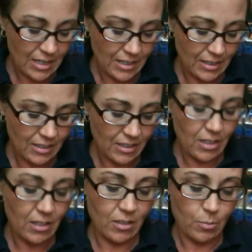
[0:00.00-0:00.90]
and as
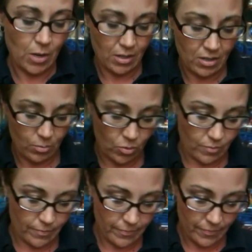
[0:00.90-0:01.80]
snug as possible.
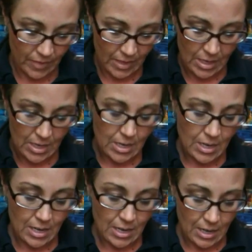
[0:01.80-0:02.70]

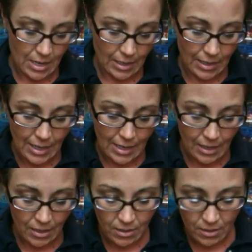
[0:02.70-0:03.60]
And
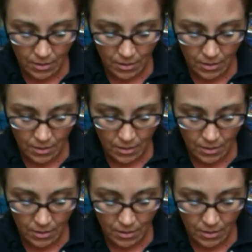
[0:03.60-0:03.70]
again,